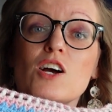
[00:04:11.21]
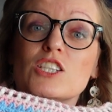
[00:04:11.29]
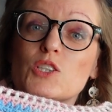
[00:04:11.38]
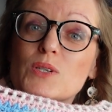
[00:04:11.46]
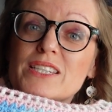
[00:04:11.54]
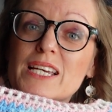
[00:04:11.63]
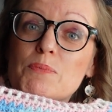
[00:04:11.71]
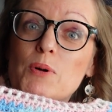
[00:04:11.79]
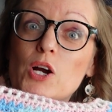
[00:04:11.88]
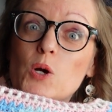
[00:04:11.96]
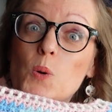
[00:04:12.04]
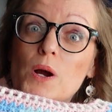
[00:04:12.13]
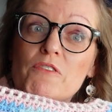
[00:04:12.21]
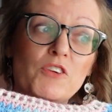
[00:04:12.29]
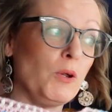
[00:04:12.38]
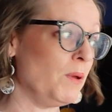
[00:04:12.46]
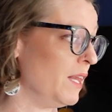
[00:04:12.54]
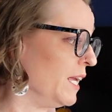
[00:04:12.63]
So I did buy quite a
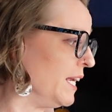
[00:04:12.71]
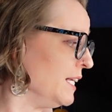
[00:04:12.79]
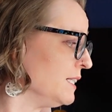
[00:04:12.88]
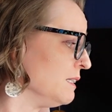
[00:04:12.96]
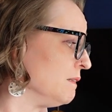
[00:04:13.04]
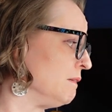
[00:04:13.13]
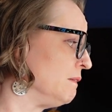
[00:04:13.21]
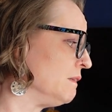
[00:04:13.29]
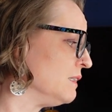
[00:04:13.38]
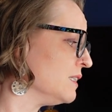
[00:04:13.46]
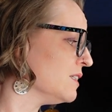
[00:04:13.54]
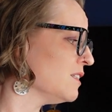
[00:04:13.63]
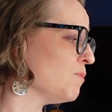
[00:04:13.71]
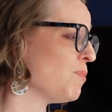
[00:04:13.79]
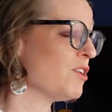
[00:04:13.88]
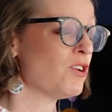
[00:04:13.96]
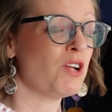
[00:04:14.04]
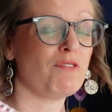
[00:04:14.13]
few of these, but
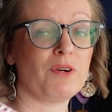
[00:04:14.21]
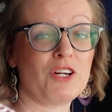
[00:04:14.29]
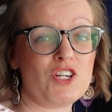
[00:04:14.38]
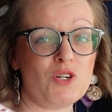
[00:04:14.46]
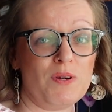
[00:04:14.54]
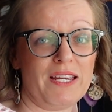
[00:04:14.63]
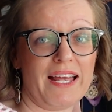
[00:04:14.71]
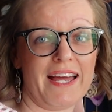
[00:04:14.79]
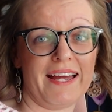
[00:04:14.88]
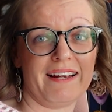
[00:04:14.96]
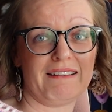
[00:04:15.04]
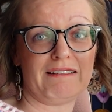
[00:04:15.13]
I don't know if I'm going to do it yet.